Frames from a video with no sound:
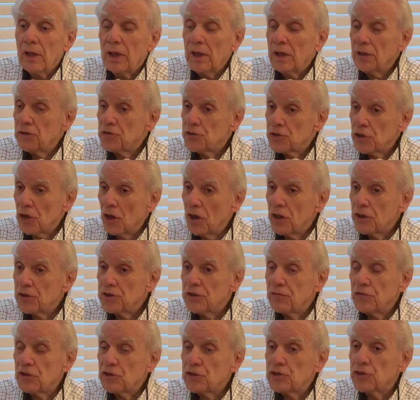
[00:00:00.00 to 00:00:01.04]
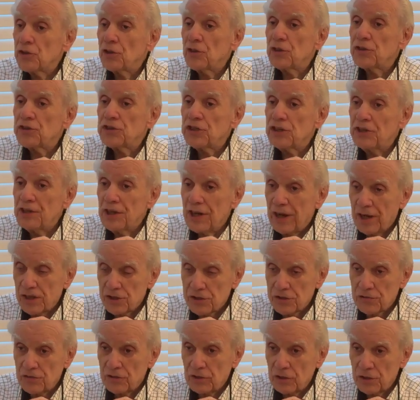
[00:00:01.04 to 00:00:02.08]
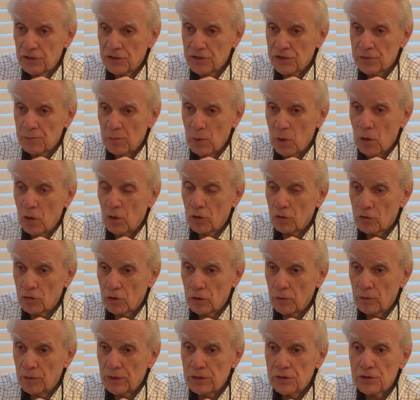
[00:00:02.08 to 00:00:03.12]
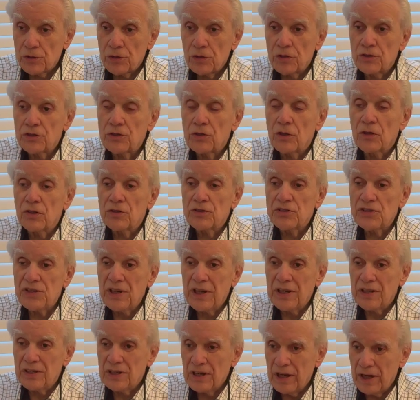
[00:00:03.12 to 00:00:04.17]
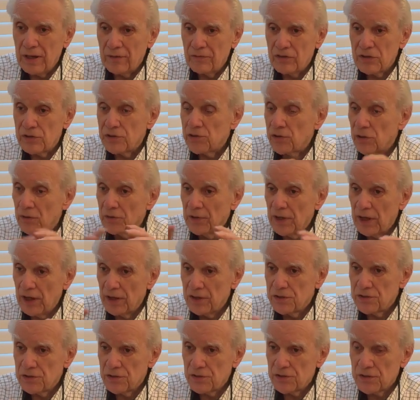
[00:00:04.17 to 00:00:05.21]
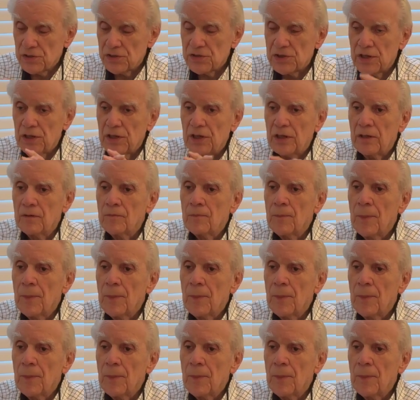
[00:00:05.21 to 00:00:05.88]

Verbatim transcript: in charge of a church in Nashville, a small growing church called St. David's on the edge of the city.